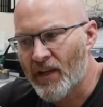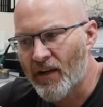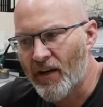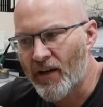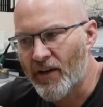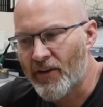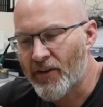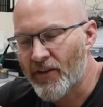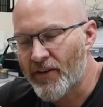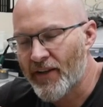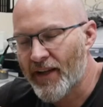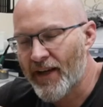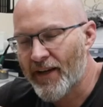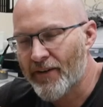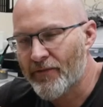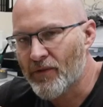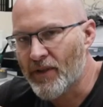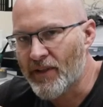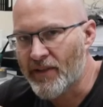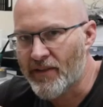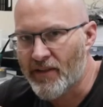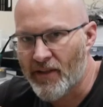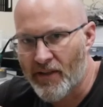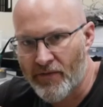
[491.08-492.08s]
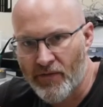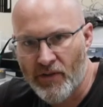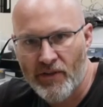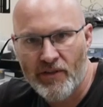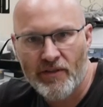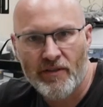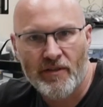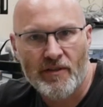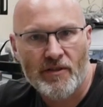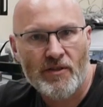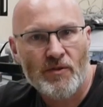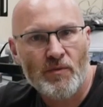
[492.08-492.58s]
I don't have one. I've only
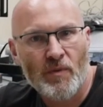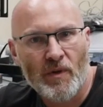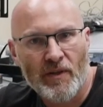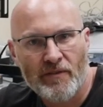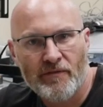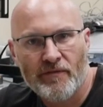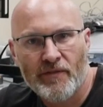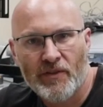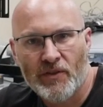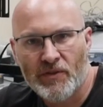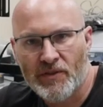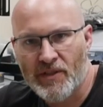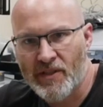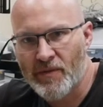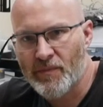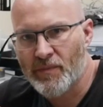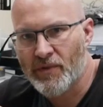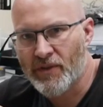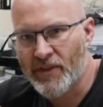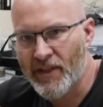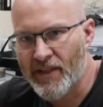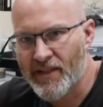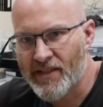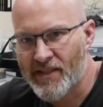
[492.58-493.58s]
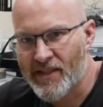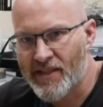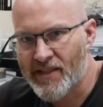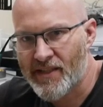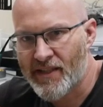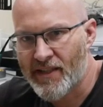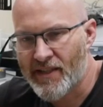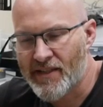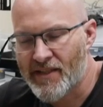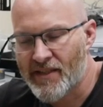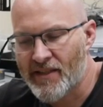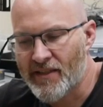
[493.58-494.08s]
got 12 volt input
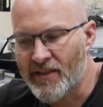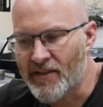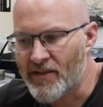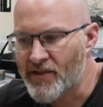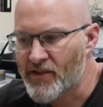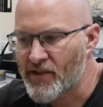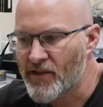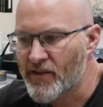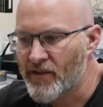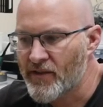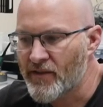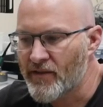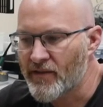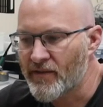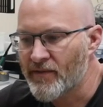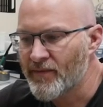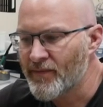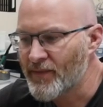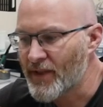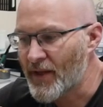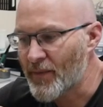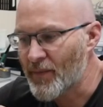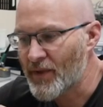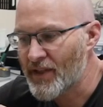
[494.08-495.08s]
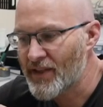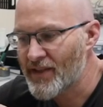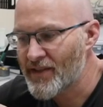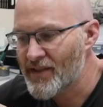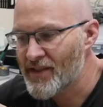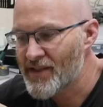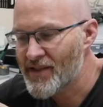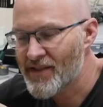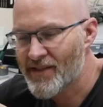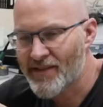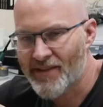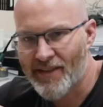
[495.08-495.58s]
SSRs here. So that
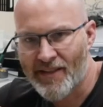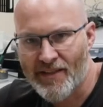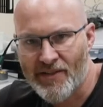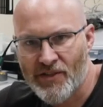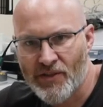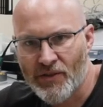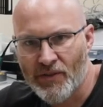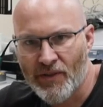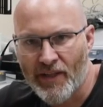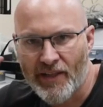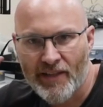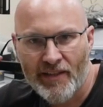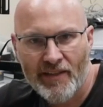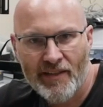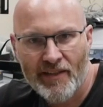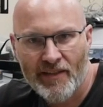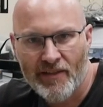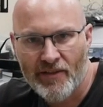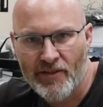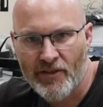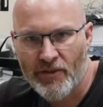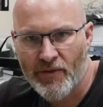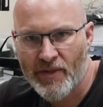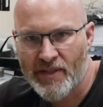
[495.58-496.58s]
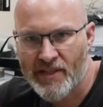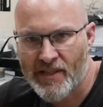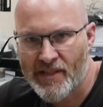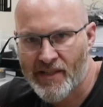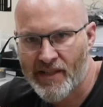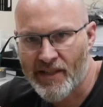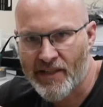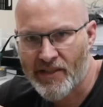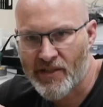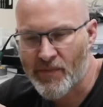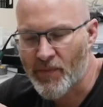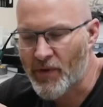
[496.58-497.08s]
means until I can get a new
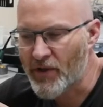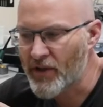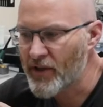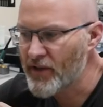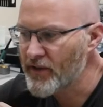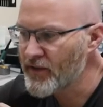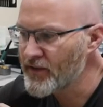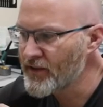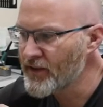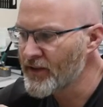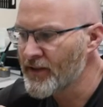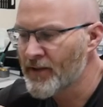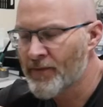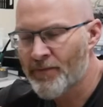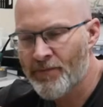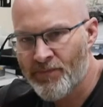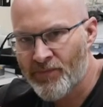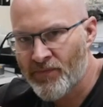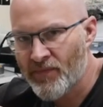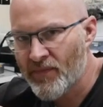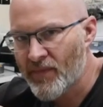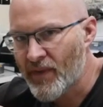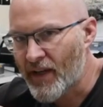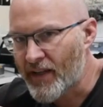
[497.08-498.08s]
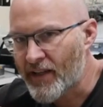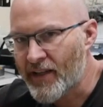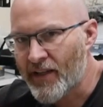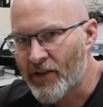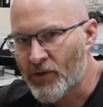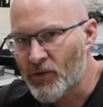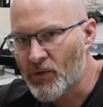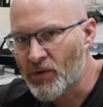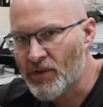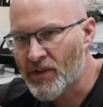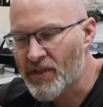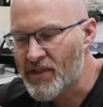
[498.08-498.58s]
SSR tomorrow, I
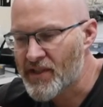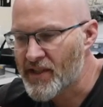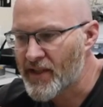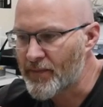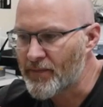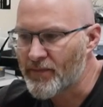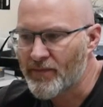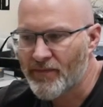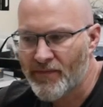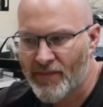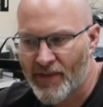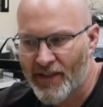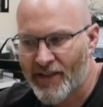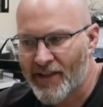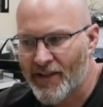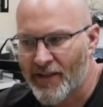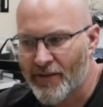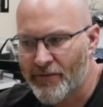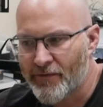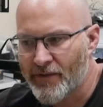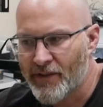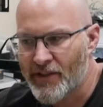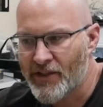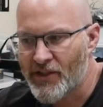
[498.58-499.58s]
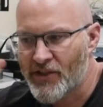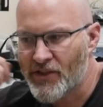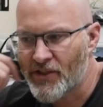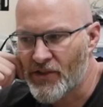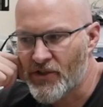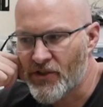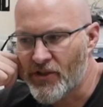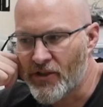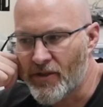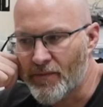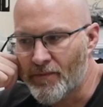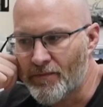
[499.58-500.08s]
can't hook this up. I can't finish the
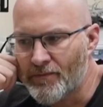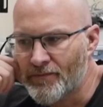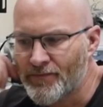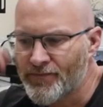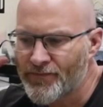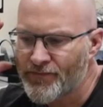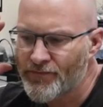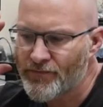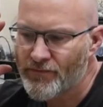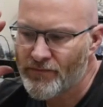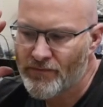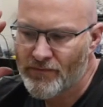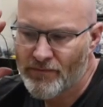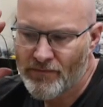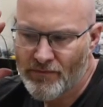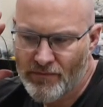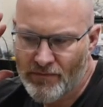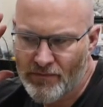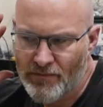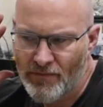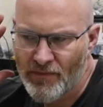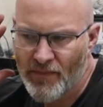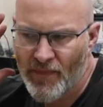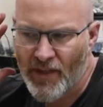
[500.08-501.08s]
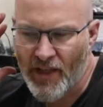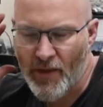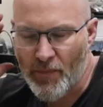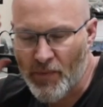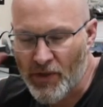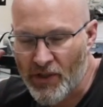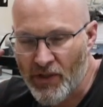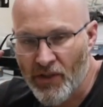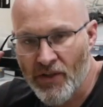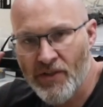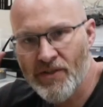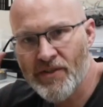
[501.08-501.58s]
job. Now,
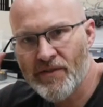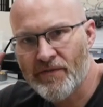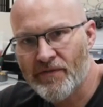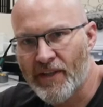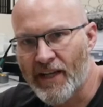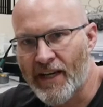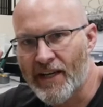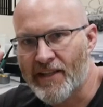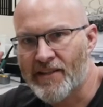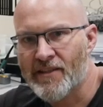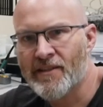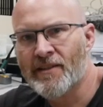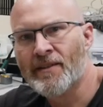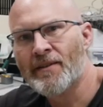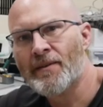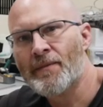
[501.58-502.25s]
because of that,